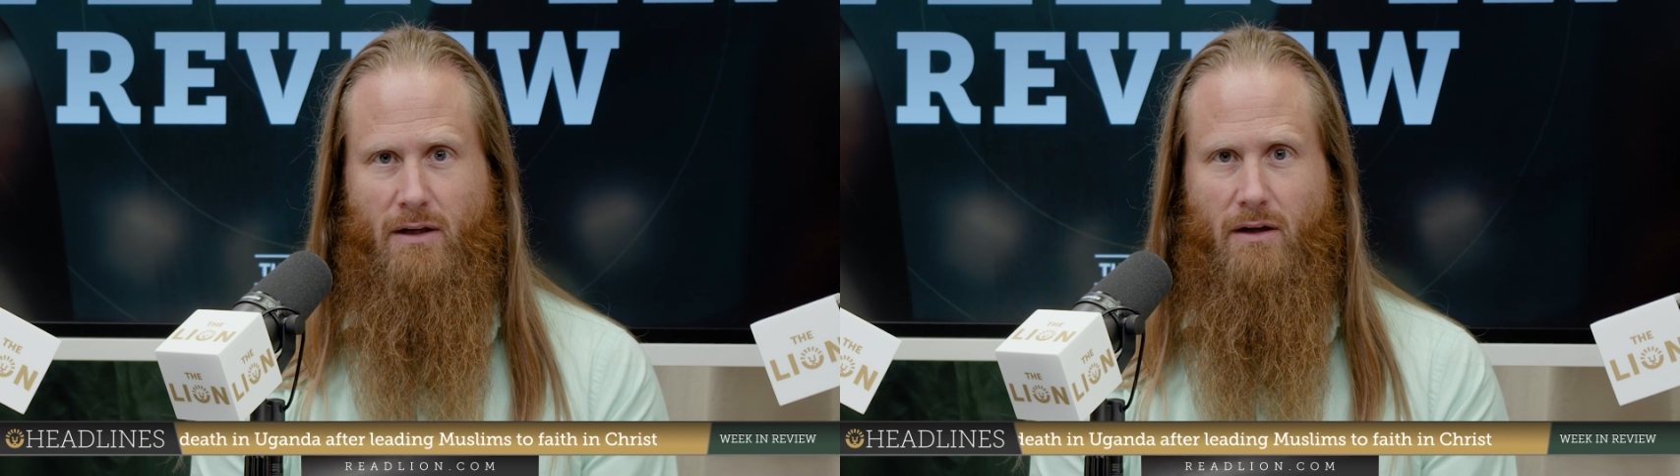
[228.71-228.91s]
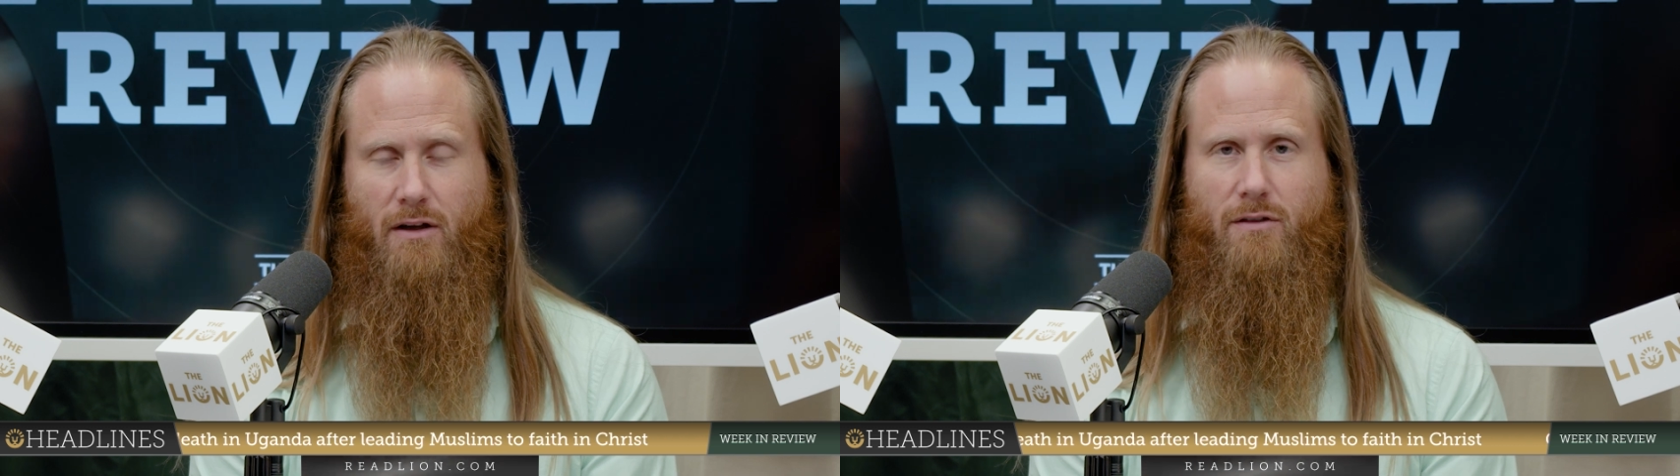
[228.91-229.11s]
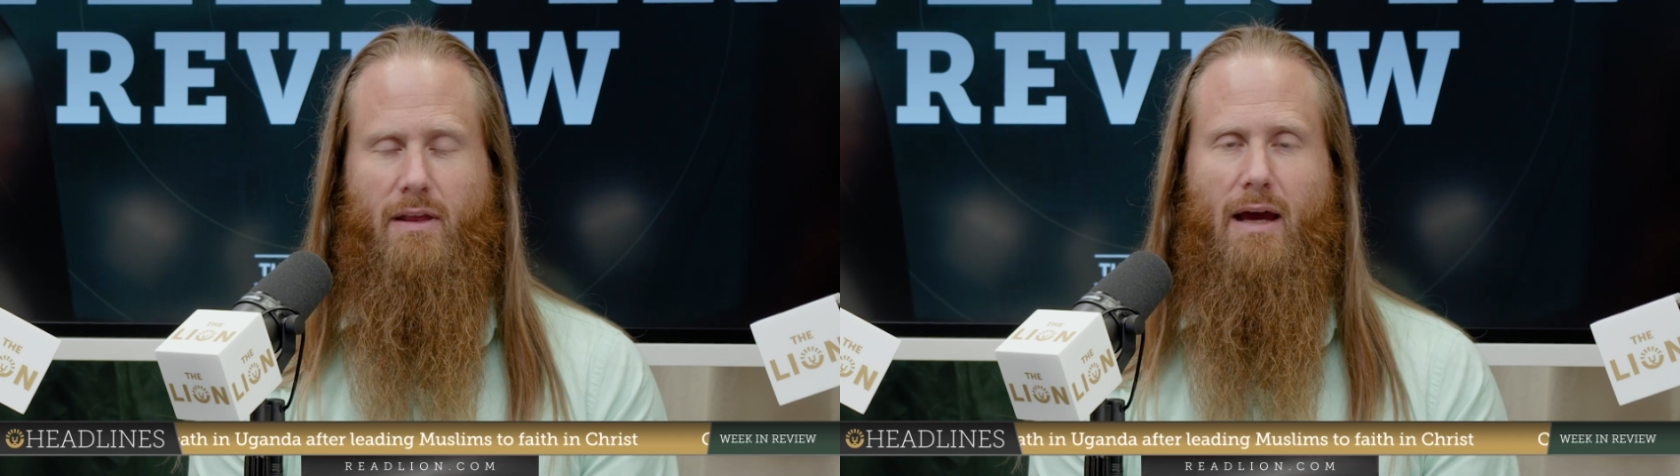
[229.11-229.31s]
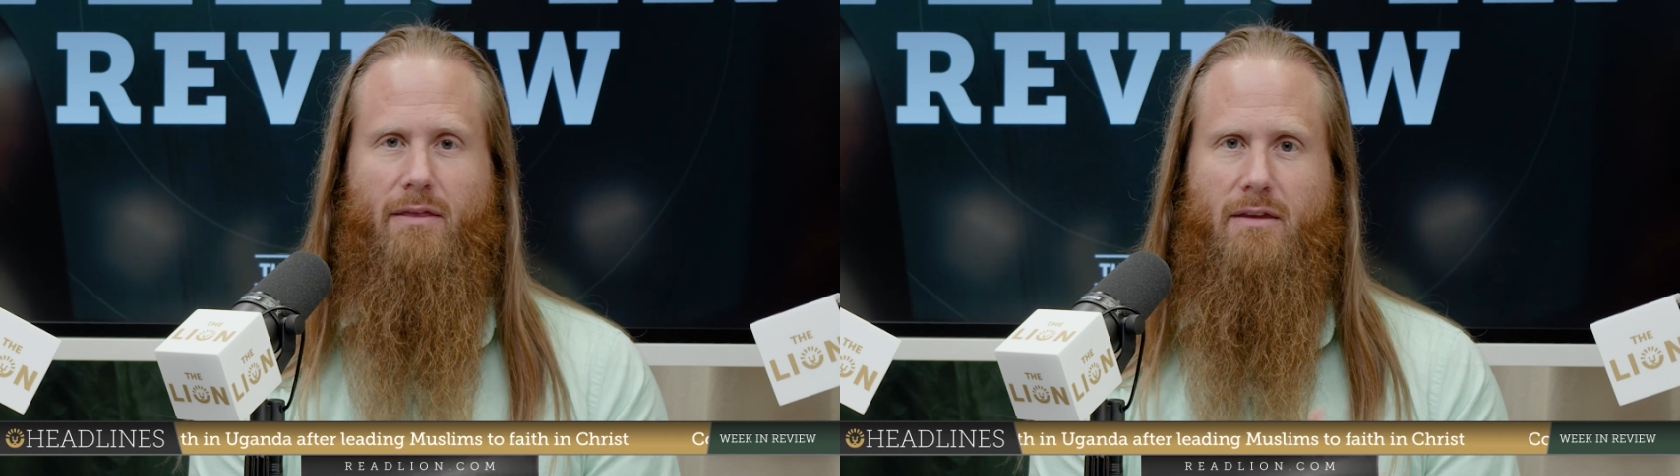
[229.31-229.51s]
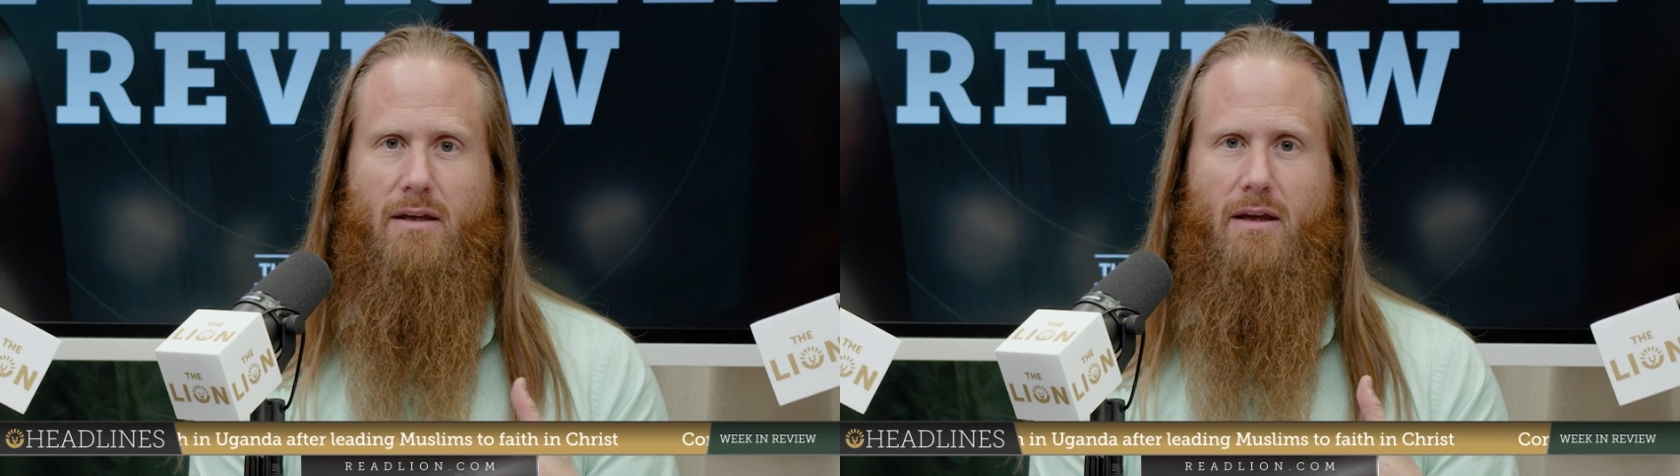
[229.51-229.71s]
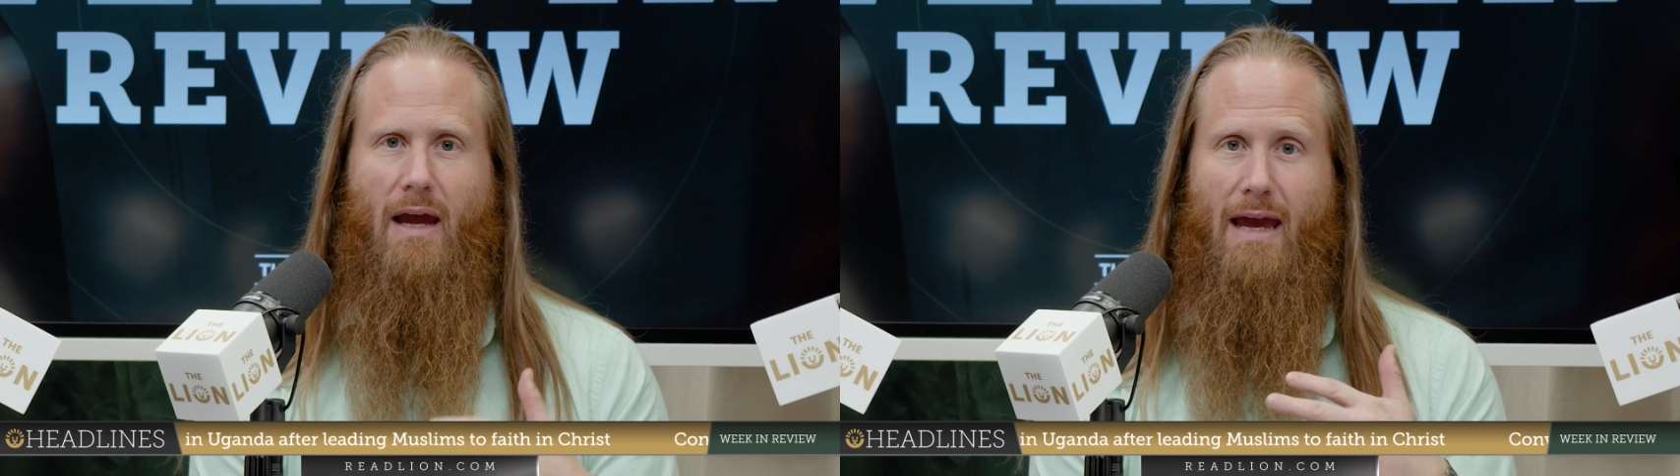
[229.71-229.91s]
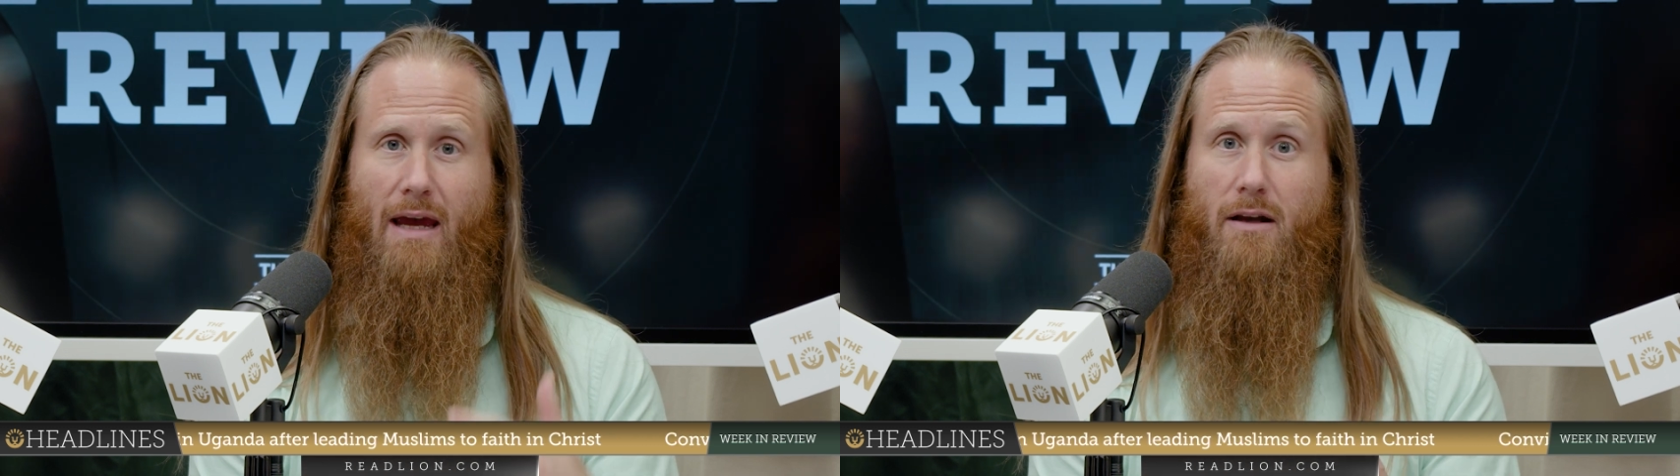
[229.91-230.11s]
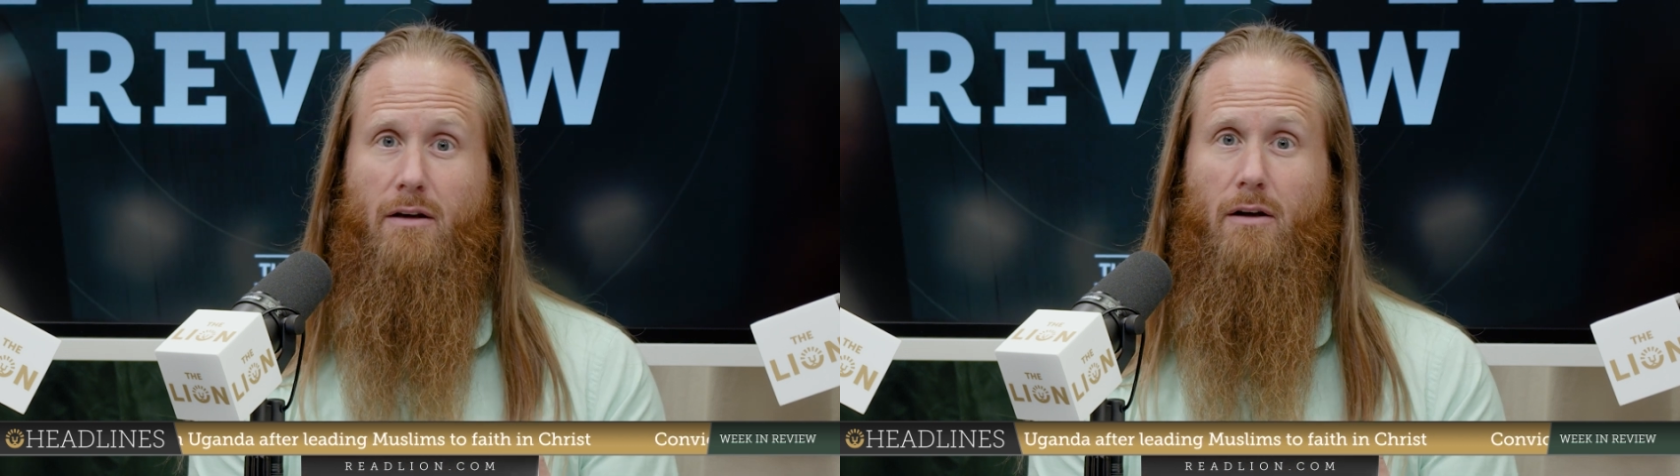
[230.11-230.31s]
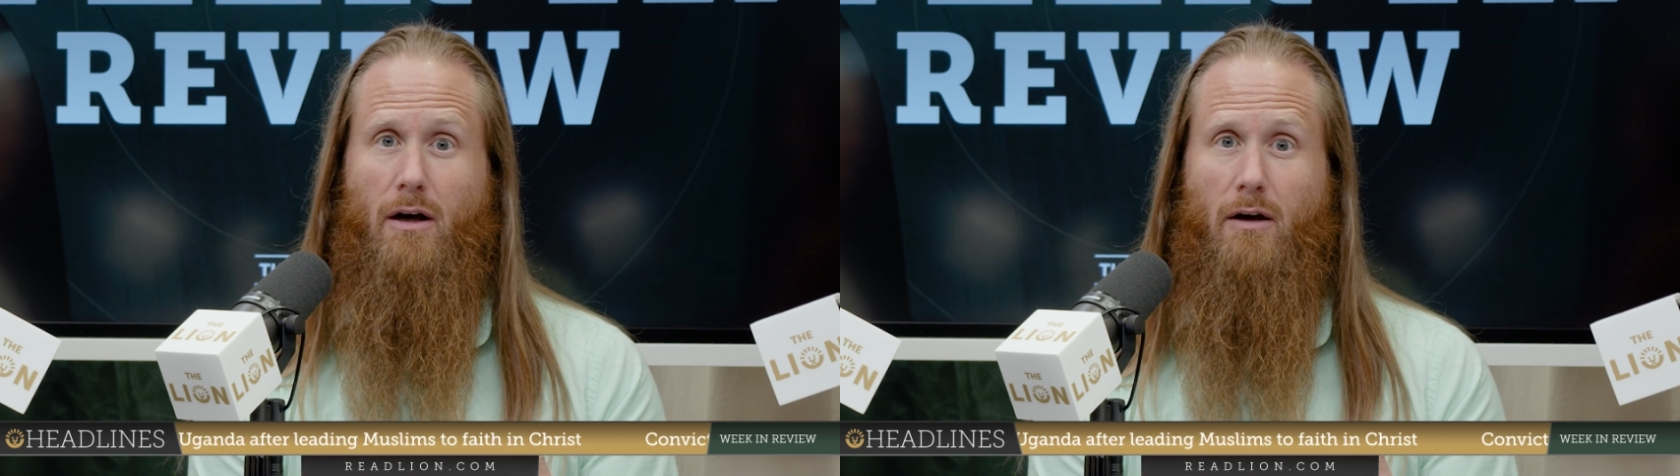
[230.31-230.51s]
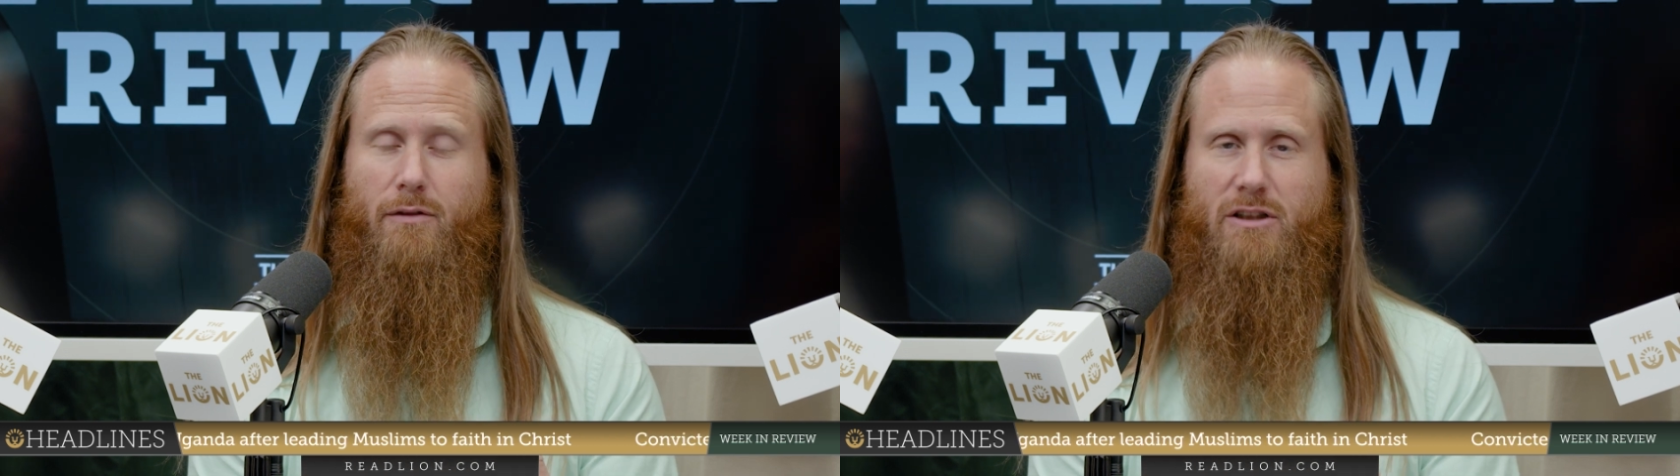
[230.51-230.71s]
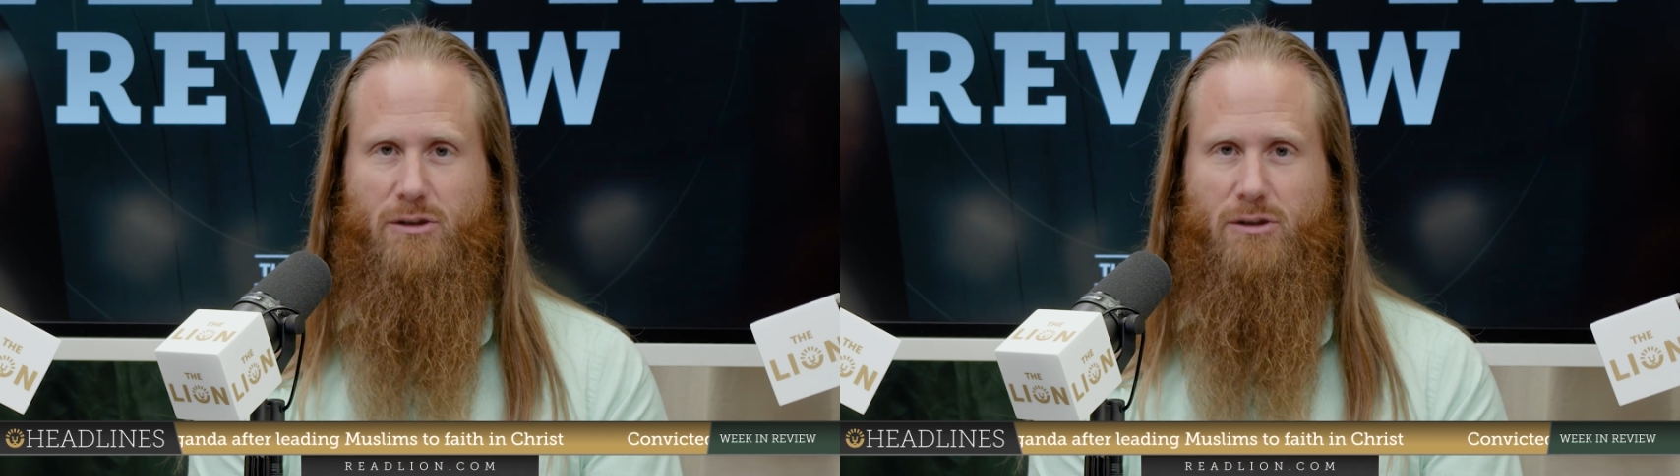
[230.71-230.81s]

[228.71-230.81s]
is that the head of the